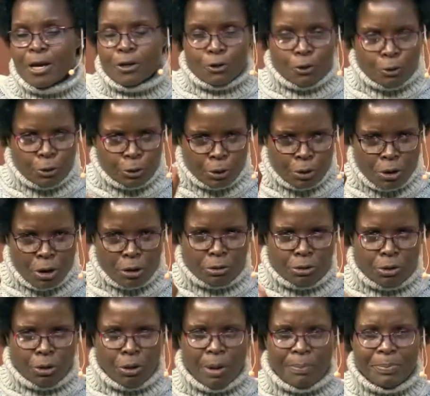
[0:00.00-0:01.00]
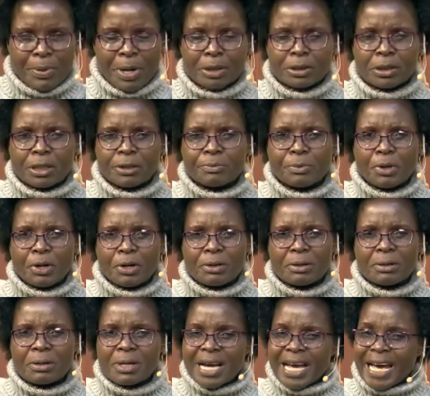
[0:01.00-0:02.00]
You do not know about
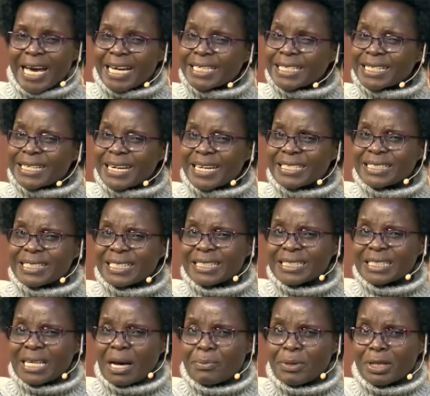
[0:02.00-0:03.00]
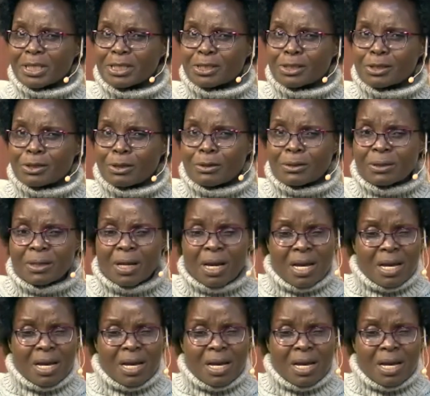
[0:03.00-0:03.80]
tomorrow, and Christ is coming soon.